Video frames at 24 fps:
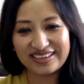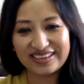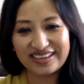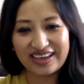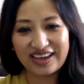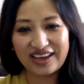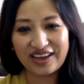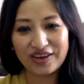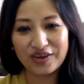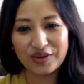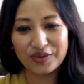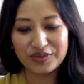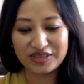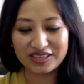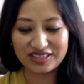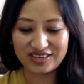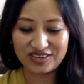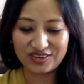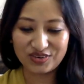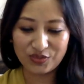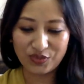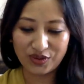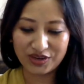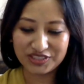Thank you so much. I hope that
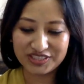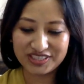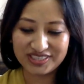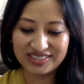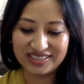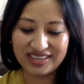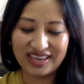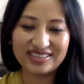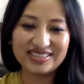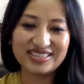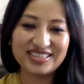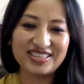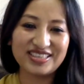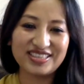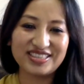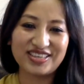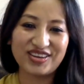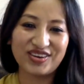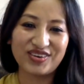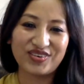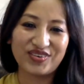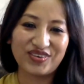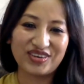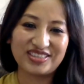answers
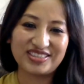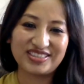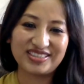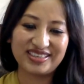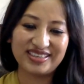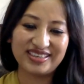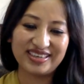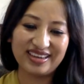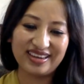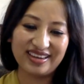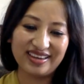your question.